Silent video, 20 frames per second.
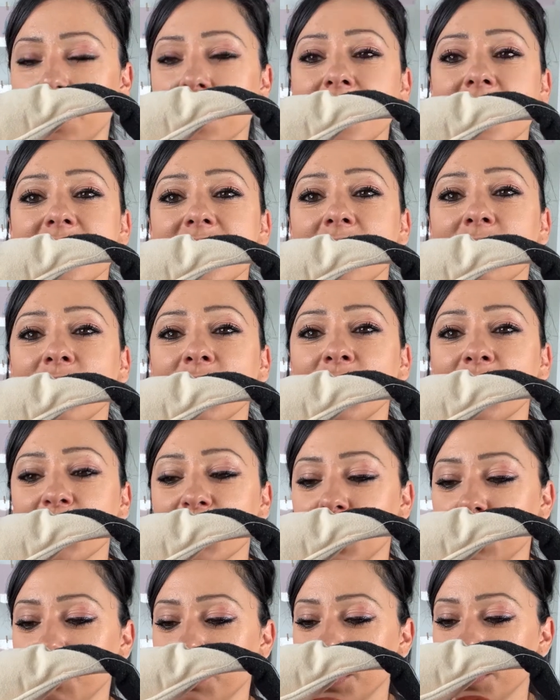Let's have a look,
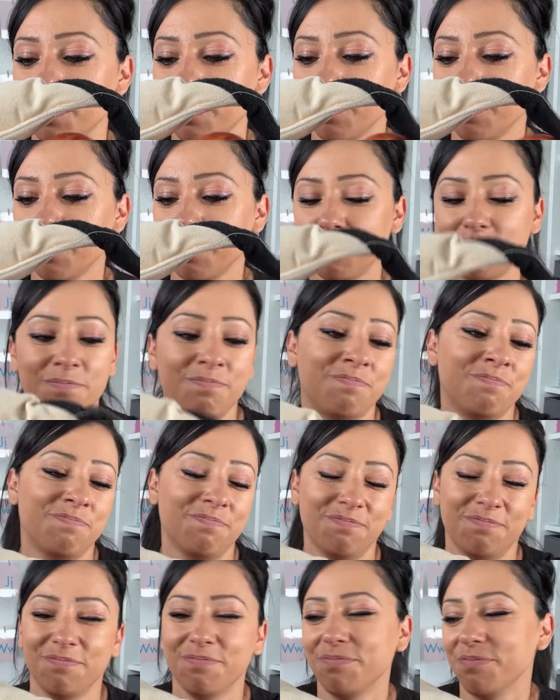shall we?
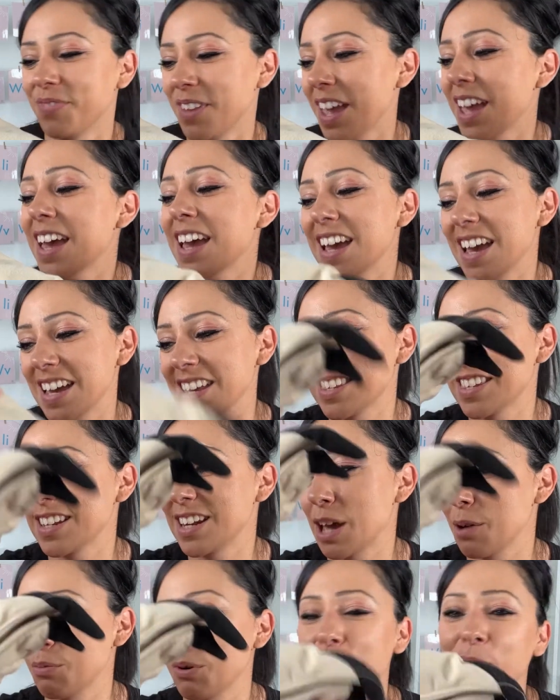It's an
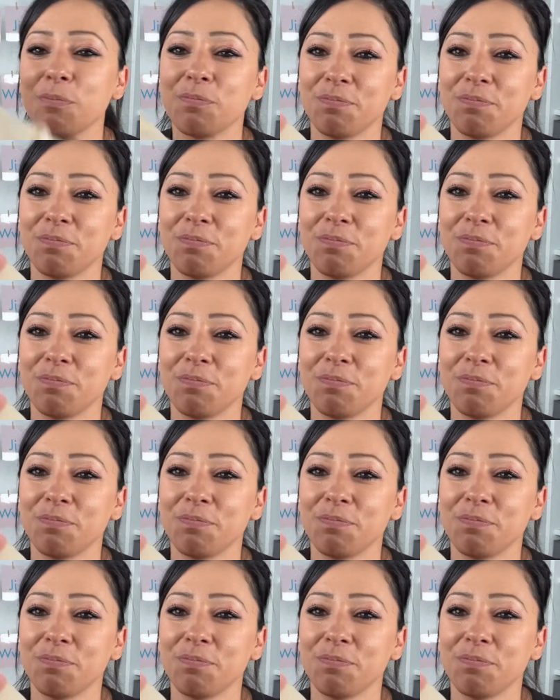apple.